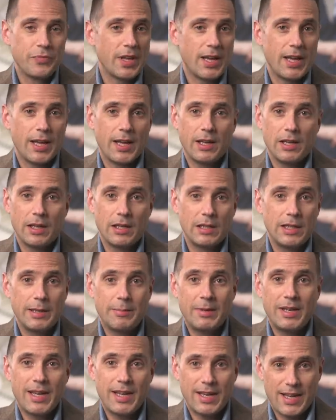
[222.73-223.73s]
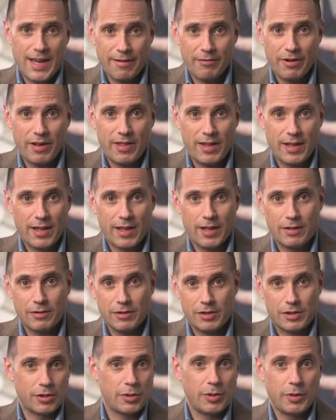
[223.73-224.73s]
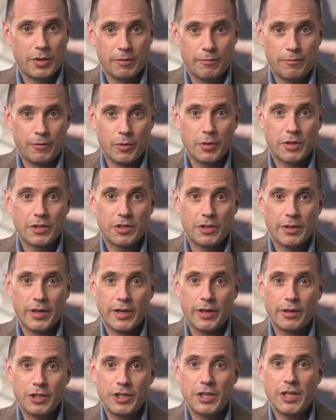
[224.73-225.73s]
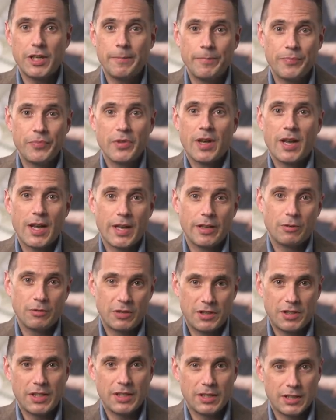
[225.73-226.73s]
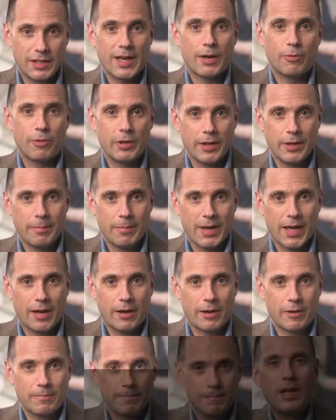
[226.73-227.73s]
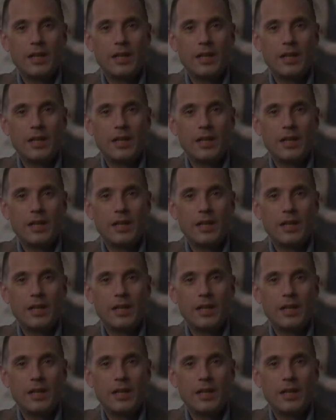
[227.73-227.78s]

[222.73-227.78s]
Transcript: and eliminate everything else so you can focus your energy on those things that really matter.